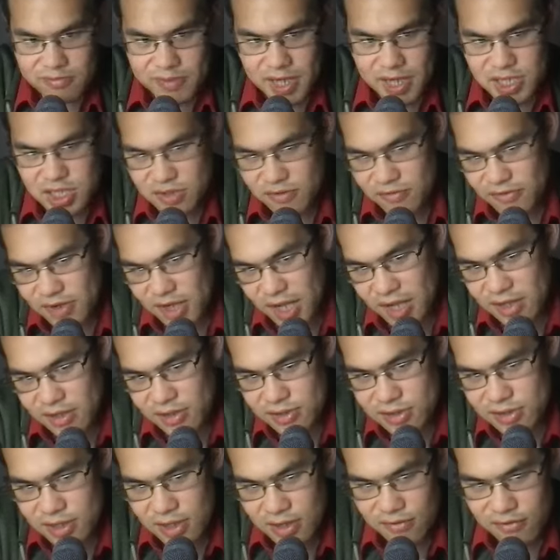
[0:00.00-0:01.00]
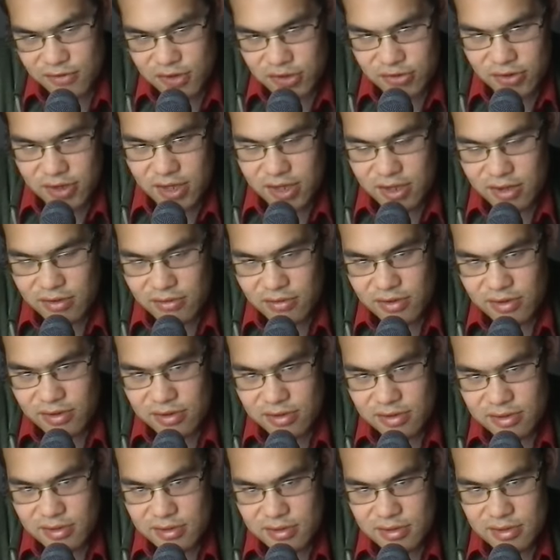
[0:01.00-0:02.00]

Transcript: patch of land is kind of shrinking, right?